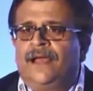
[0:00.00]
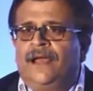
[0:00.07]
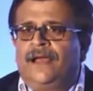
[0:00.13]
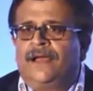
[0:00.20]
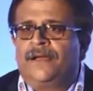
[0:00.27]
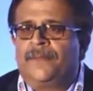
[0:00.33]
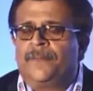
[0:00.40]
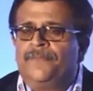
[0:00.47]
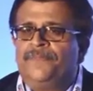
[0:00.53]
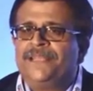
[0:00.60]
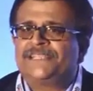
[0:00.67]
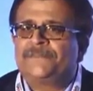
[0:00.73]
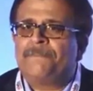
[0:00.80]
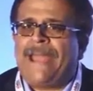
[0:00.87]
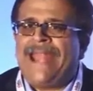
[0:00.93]
uh, the
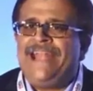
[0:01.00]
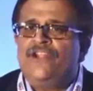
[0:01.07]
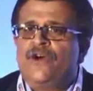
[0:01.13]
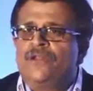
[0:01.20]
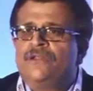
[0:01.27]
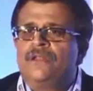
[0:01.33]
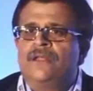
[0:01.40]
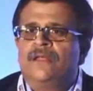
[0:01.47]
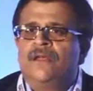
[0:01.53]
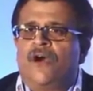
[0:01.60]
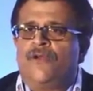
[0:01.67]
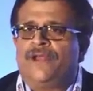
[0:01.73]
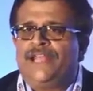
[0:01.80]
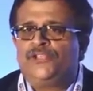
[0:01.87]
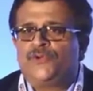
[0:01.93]
spend on,
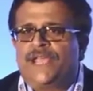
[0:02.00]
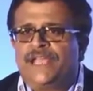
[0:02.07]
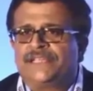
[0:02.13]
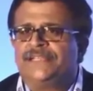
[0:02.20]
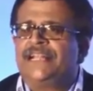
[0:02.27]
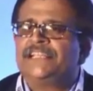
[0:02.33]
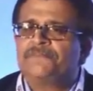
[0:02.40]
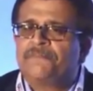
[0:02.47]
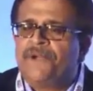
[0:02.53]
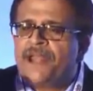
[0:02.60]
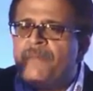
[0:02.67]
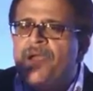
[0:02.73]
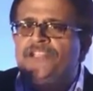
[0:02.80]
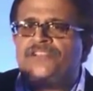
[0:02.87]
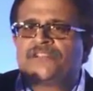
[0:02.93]
on education has pretty
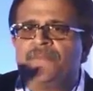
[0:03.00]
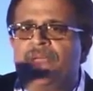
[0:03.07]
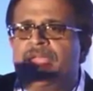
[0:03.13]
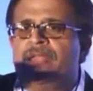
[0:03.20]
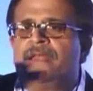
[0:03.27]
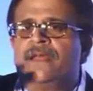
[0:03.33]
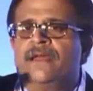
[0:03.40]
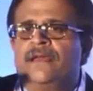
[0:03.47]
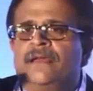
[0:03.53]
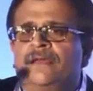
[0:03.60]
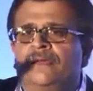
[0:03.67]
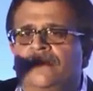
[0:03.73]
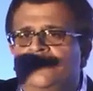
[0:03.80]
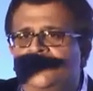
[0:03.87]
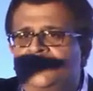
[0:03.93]
much remained
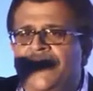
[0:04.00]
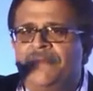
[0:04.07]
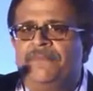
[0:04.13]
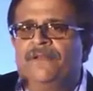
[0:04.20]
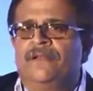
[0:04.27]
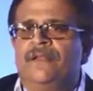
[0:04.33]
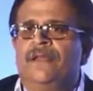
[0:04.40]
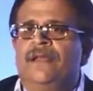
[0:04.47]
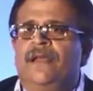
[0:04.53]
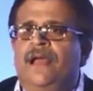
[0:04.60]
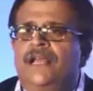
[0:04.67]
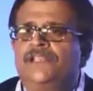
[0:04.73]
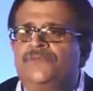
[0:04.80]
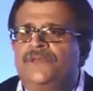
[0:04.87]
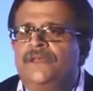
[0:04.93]
stable
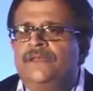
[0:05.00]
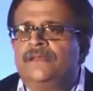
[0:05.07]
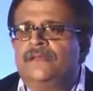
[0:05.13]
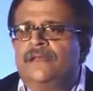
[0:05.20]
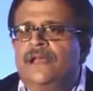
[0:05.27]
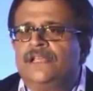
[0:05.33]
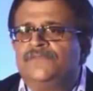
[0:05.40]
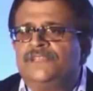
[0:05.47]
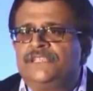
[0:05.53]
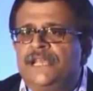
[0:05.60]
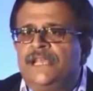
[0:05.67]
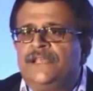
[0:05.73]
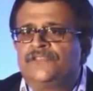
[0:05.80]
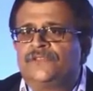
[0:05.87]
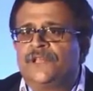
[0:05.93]
as we, as we
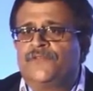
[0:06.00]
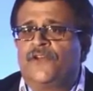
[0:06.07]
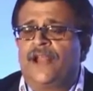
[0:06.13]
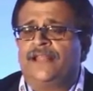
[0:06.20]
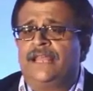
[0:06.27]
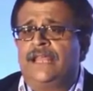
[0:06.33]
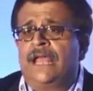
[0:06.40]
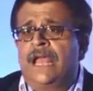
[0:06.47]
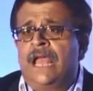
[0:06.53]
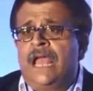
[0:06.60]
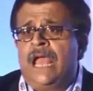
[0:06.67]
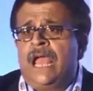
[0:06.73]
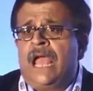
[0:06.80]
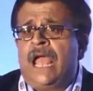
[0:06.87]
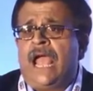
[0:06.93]
see. So therefore, I think,
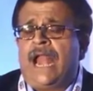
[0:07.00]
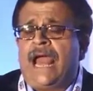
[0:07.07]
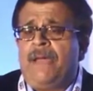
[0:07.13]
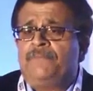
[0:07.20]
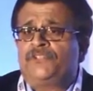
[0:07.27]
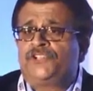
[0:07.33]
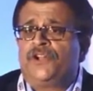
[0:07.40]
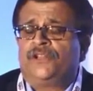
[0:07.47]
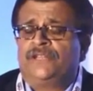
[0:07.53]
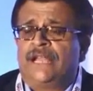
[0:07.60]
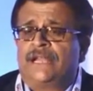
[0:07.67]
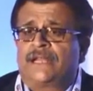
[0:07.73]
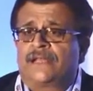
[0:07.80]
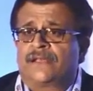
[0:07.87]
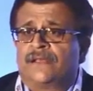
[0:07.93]
and I'm sure
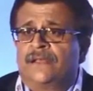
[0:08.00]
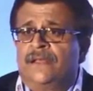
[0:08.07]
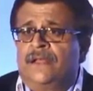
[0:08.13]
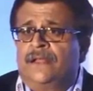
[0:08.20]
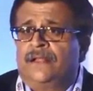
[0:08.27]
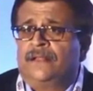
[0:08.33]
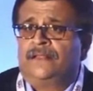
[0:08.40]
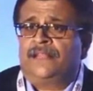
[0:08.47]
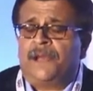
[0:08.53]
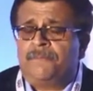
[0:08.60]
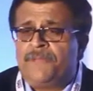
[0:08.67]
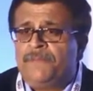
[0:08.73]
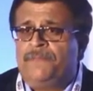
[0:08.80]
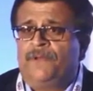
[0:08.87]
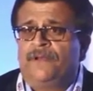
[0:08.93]
that uh, there are
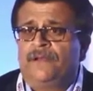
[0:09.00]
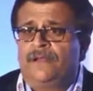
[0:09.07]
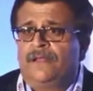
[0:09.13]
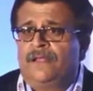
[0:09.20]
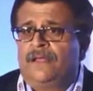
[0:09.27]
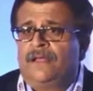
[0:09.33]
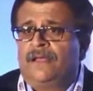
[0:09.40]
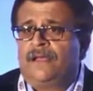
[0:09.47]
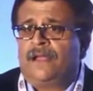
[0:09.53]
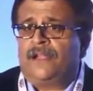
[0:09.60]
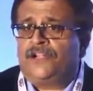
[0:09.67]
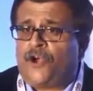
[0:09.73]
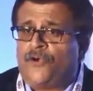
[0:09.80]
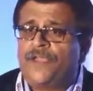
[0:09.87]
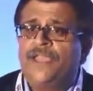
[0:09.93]
people
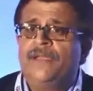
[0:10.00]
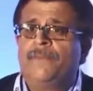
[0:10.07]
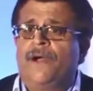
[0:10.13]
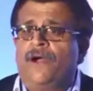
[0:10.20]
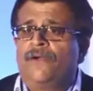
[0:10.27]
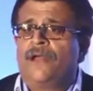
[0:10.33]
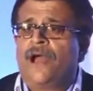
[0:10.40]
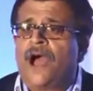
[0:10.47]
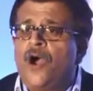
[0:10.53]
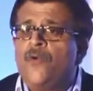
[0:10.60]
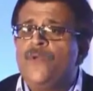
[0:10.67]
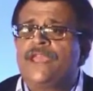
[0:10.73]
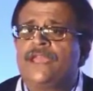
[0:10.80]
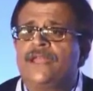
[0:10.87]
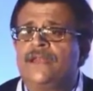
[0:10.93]
talking about how
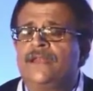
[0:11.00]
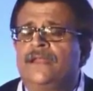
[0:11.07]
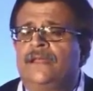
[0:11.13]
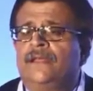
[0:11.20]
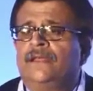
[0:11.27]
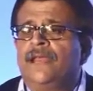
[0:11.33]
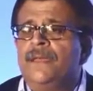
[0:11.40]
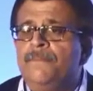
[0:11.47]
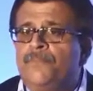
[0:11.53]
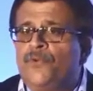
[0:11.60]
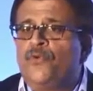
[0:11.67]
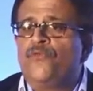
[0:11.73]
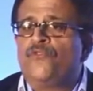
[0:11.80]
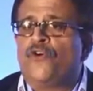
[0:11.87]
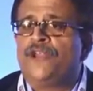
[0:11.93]
we can
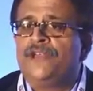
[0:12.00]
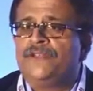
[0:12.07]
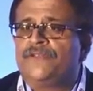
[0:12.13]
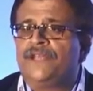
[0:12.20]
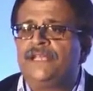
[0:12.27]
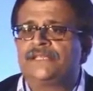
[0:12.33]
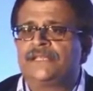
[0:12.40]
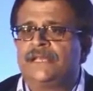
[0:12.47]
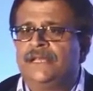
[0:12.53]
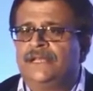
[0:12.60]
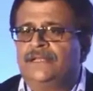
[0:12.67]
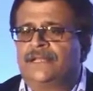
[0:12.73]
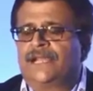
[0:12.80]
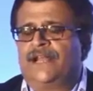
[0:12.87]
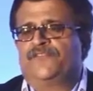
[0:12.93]
improve or increase
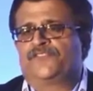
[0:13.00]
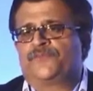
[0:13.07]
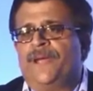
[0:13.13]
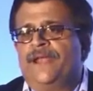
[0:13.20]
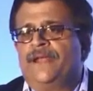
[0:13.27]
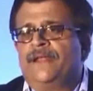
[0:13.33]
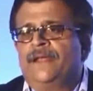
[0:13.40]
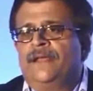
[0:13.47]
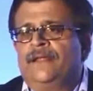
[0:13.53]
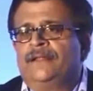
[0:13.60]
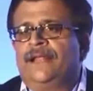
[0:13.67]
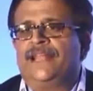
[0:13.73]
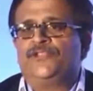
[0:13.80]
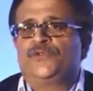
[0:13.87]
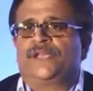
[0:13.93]
the kind of spend
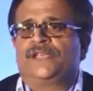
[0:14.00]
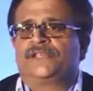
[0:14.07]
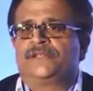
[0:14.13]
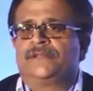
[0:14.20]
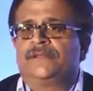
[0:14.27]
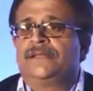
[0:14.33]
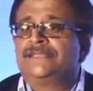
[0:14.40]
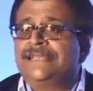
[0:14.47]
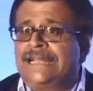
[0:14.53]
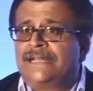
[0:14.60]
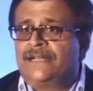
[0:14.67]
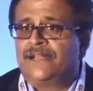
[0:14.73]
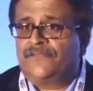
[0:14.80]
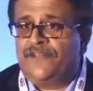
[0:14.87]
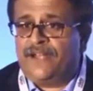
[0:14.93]
that education
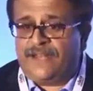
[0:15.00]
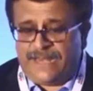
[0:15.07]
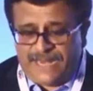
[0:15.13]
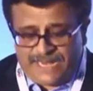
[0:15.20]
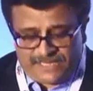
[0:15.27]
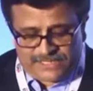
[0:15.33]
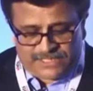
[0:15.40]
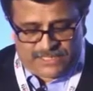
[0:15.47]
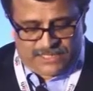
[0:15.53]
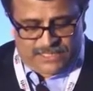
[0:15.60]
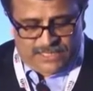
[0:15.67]
sector definitely needs.